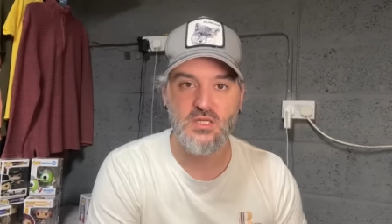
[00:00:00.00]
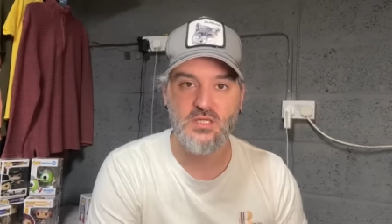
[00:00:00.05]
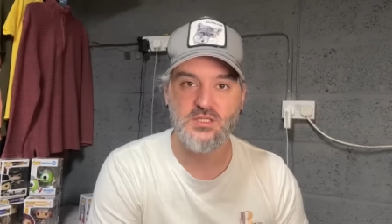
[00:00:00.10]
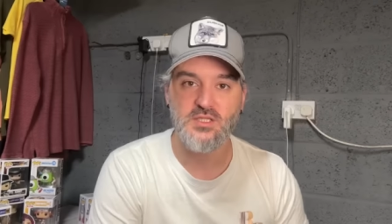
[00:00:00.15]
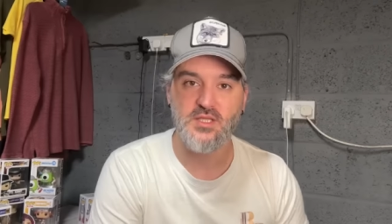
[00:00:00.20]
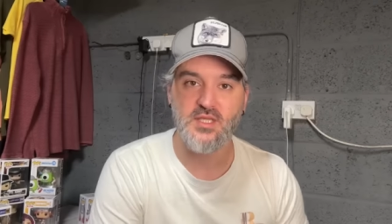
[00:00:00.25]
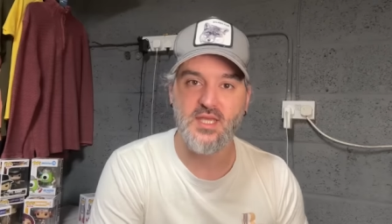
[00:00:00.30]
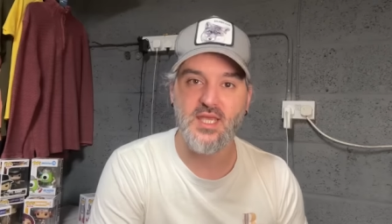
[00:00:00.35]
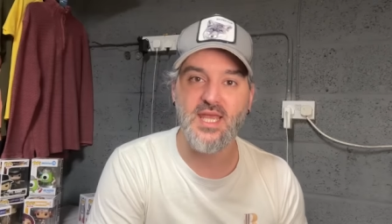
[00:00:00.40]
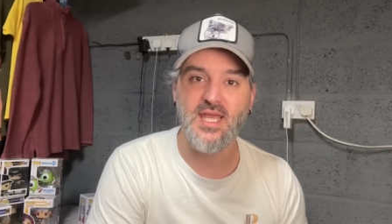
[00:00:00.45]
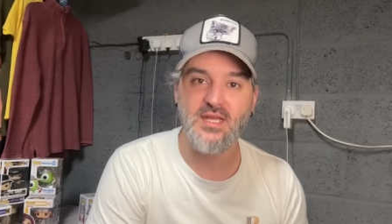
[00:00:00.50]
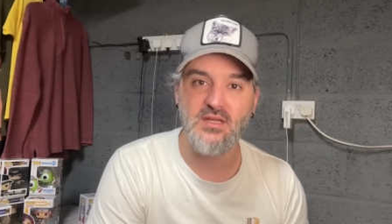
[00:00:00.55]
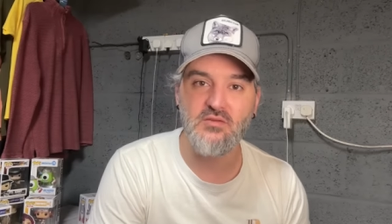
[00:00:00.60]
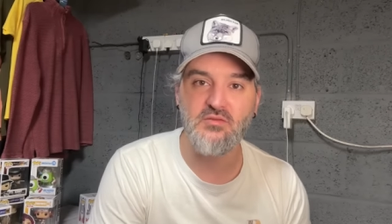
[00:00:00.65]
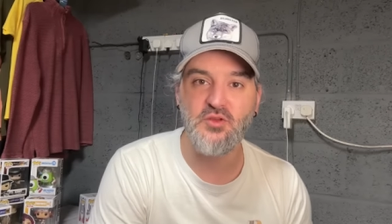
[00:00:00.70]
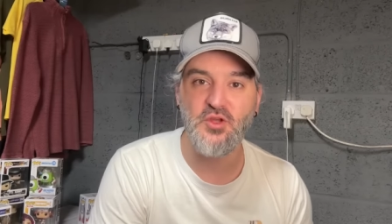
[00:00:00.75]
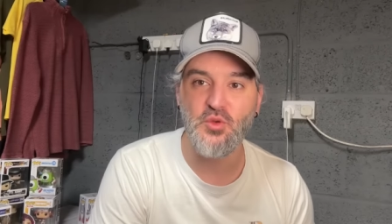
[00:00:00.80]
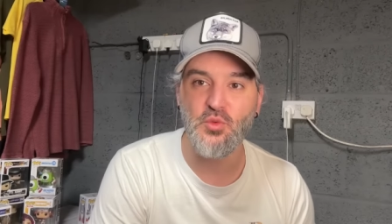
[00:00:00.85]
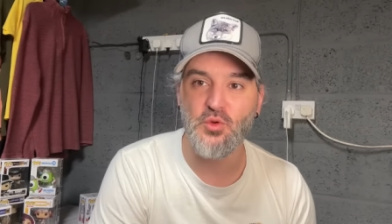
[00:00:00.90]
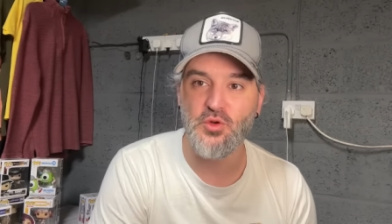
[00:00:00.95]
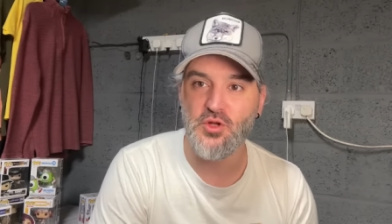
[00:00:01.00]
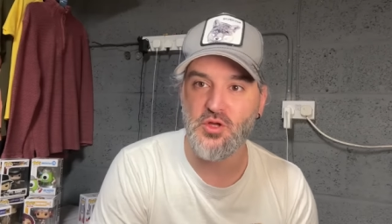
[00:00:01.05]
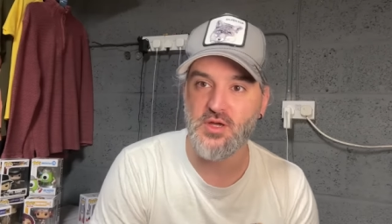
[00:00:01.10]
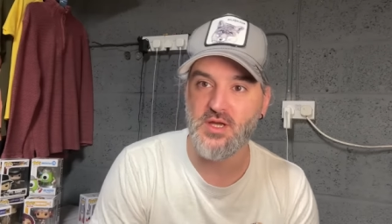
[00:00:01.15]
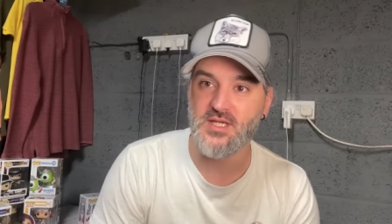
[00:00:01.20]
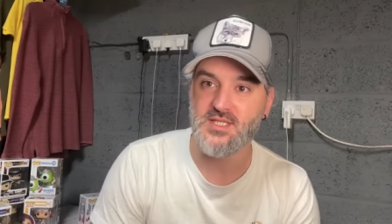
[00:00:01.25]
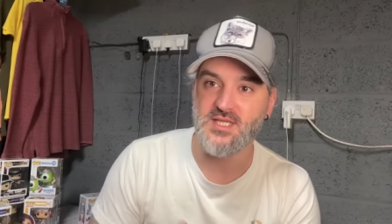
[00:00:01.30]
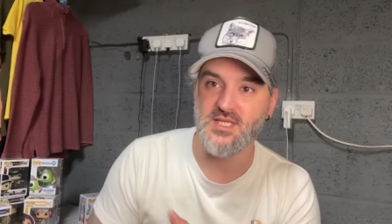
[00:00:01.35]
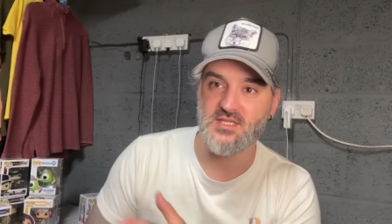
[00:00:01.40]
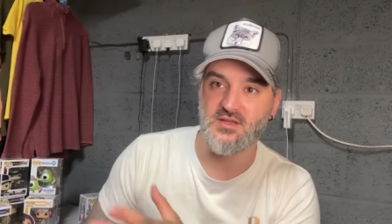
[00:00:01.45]
So the keen of you will
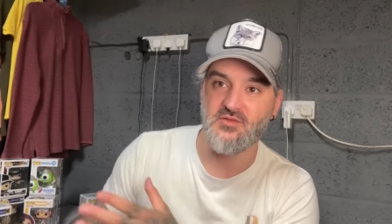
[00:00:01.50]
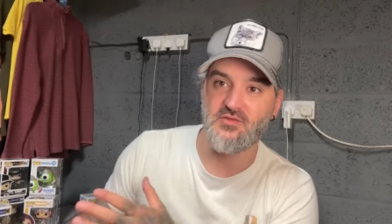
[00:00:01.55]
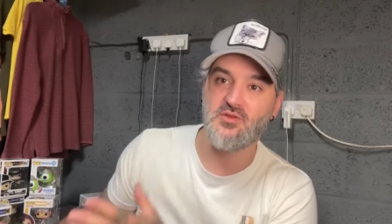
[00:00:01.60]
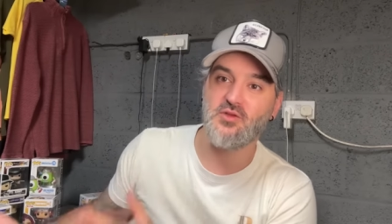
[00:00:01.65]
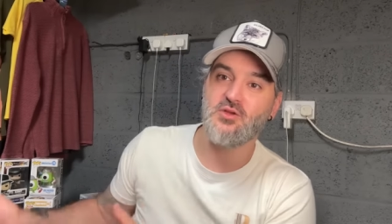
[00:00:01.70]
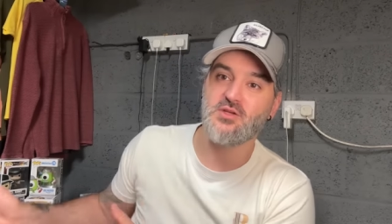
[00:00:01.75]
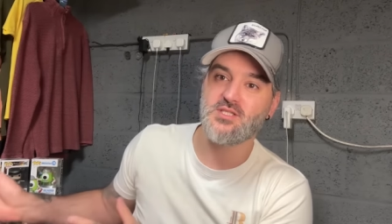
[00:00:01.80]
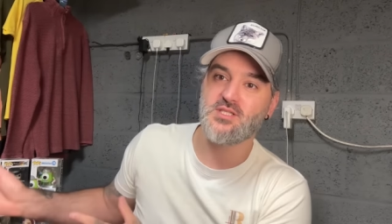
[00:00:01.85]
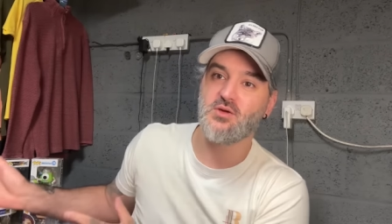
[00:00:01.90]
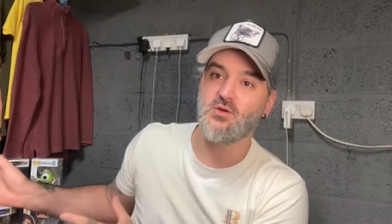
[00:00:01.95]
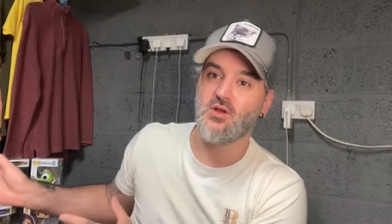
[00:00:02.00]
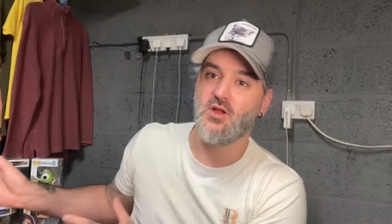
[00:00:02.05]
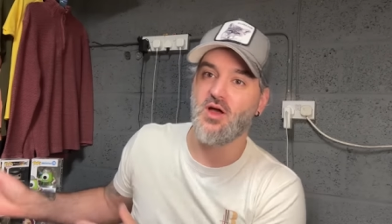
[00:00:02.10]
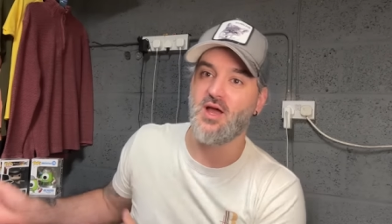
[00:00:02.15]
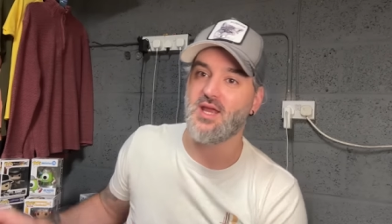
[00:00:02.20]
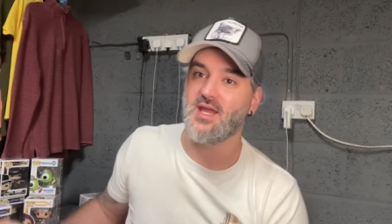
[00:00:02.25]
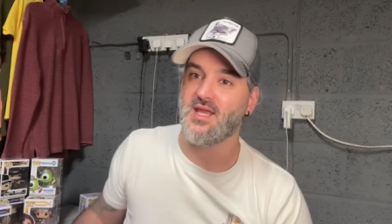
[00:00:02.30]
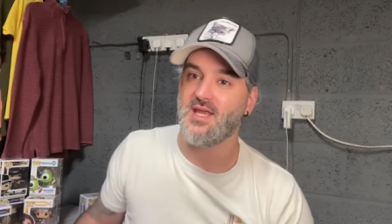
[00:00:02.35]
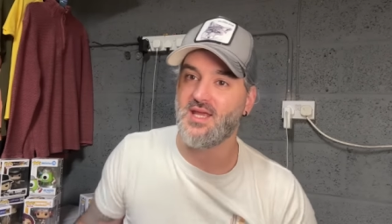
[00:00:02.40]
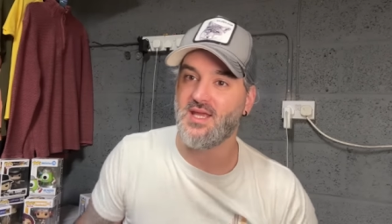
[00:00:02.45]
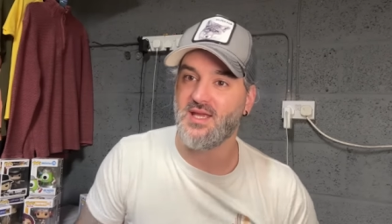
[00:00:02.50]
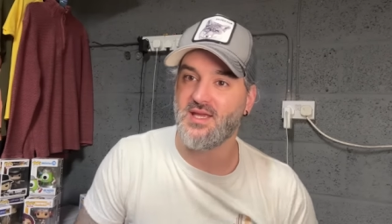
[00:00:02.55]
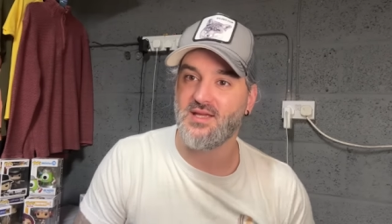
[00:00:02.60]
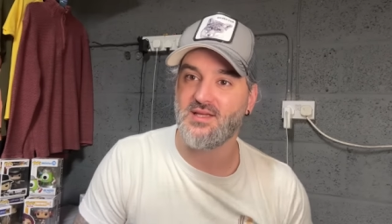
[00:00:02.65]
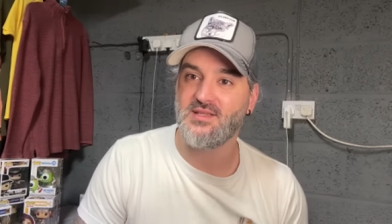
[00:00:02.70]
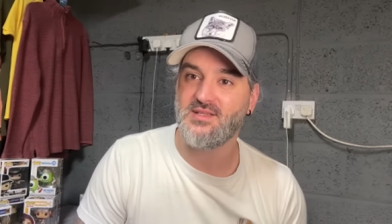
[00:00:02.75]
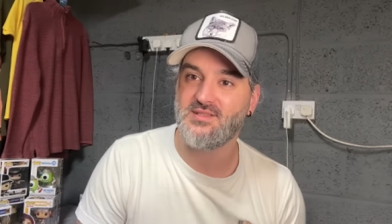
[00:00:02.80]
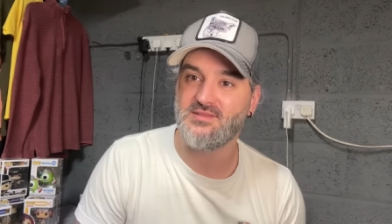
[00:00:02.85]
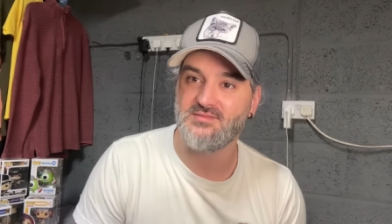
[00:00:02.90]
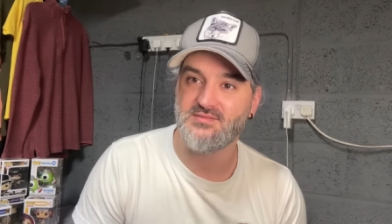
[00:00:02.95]
notice there's a few still lying here
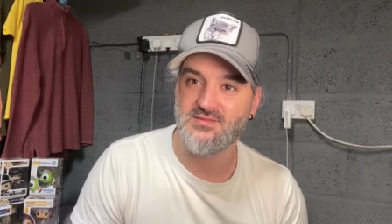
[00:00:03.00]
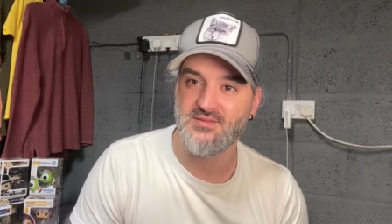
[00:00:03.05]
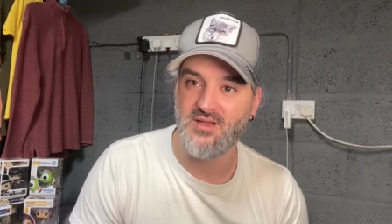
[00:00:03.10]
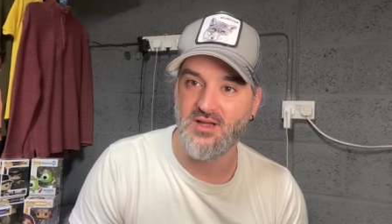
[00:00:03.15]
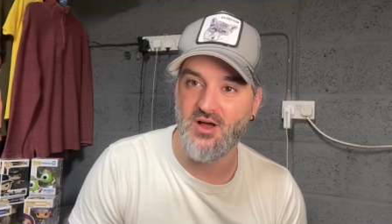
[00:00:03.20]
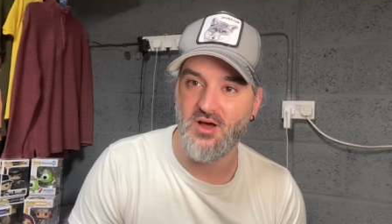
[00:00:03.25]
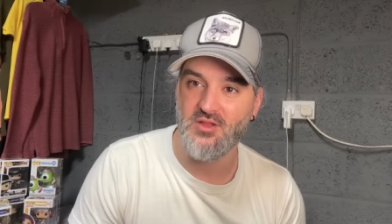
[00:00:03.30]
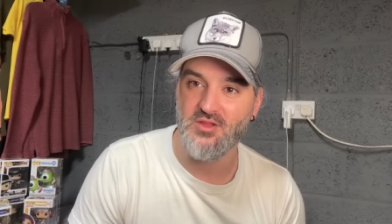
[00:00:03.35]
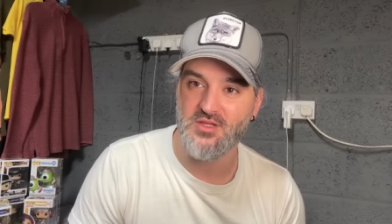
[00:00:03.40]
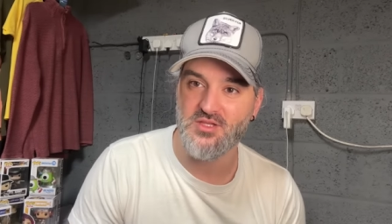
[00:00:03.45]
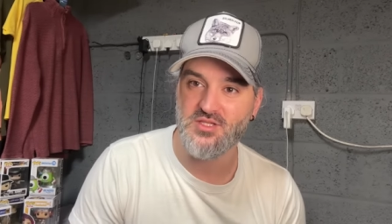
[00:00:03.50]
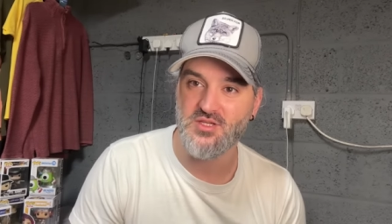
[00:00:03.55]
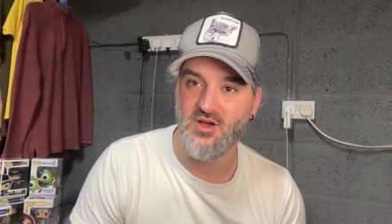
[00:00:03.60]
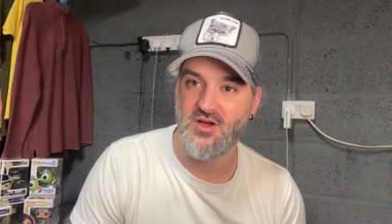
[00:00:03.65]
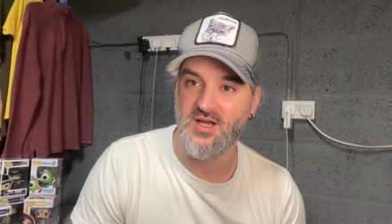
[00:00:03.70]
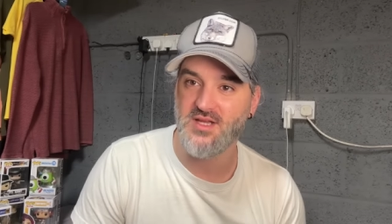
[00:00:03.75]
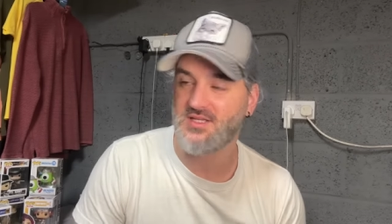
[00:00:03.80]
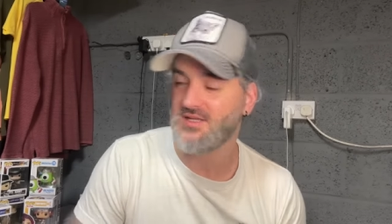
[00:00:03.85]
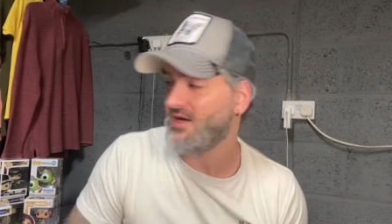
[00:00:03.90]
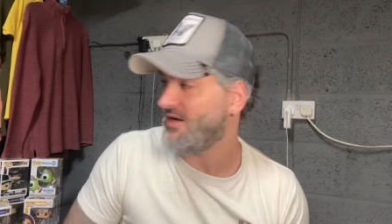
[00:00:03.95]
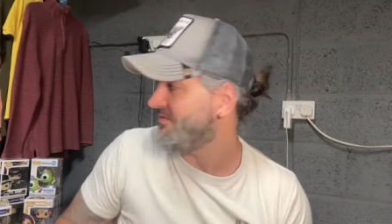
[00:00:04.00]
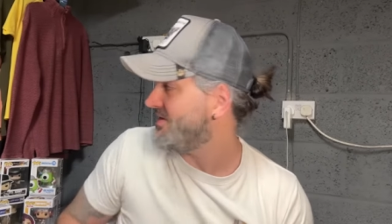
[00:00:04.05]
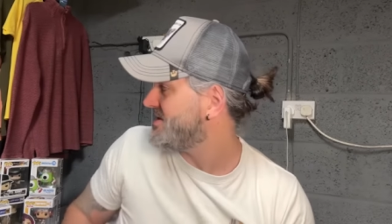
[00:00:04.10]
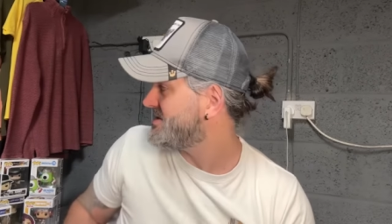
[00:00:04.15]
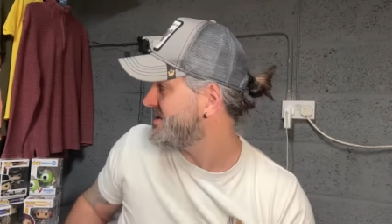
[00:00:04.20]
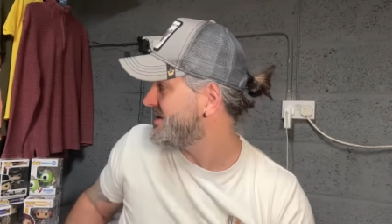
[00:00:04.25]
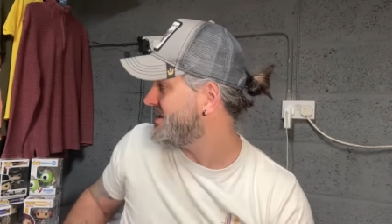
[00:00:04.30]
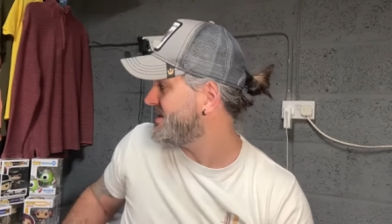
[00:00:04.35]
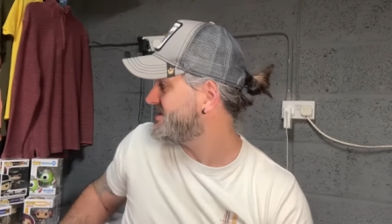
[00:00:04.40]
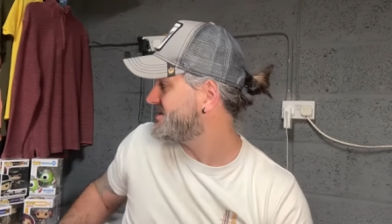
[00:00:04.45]
on the side. I've
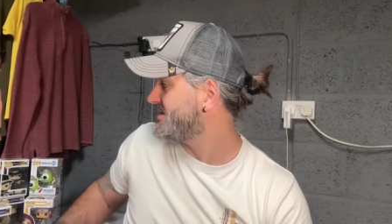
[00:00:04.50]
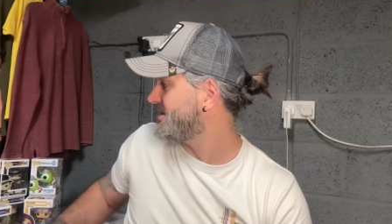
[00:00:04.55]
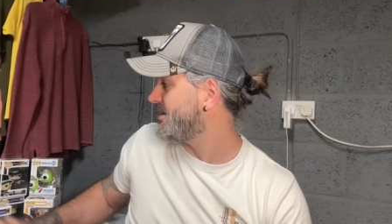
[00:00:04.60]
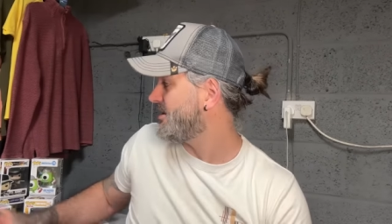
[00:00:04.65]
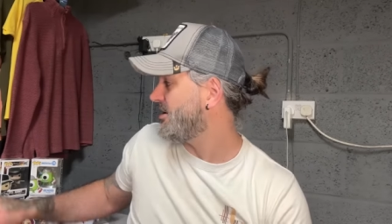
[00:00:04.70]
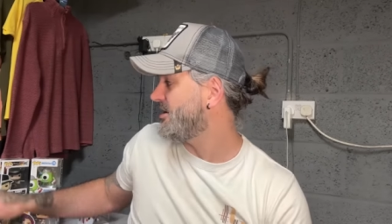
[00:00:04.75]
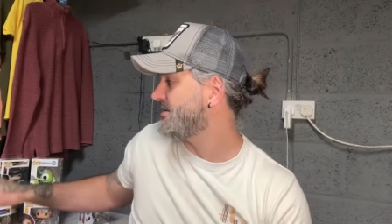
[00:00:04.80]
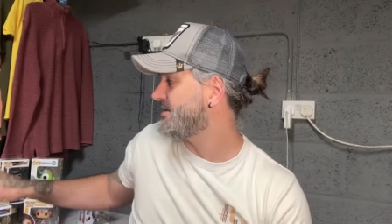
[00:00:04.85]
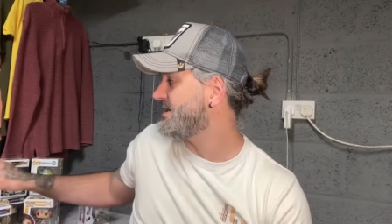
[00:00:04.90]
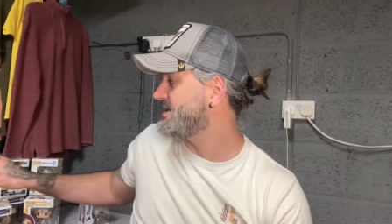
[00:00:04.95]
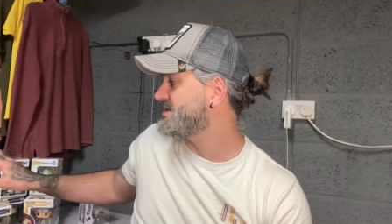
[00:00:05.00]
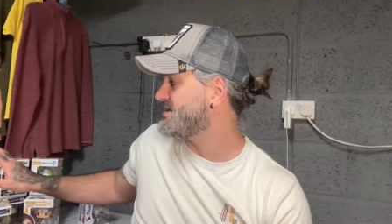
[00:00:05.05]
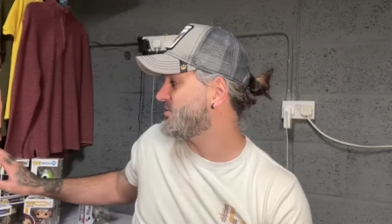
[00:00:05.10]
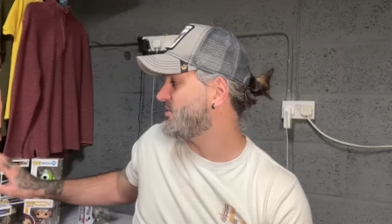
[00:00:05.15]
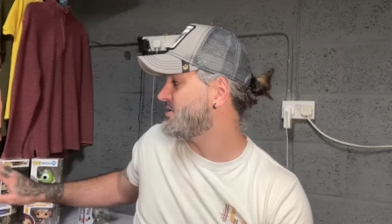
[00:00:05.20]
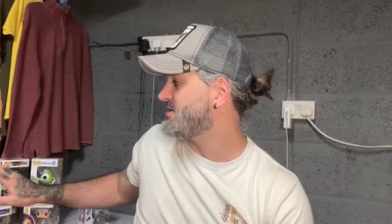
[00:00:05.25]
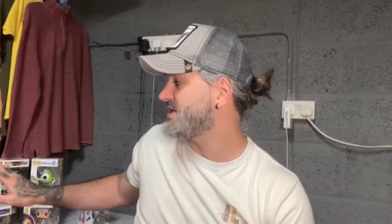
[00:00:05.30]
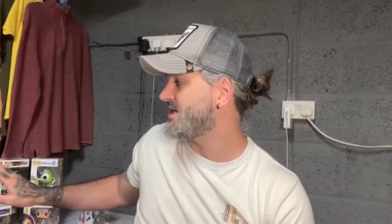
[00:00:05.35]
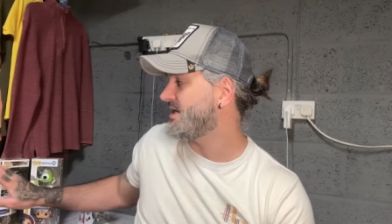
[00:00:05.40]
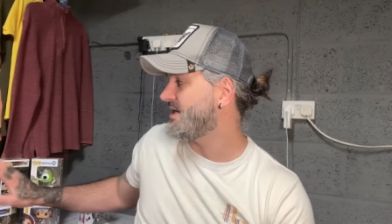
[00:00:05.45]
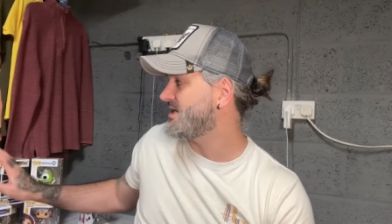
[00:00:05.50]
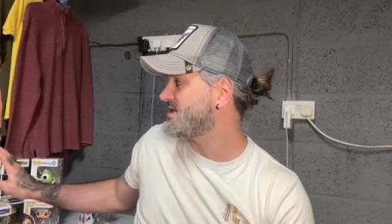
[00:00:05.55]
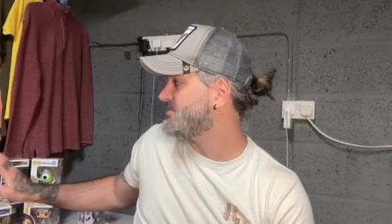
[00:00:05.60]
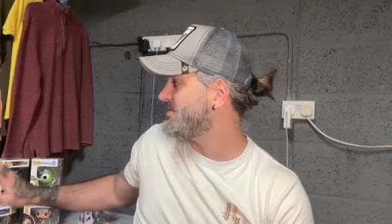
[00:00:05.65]
actually listed a load. These are the ones that need to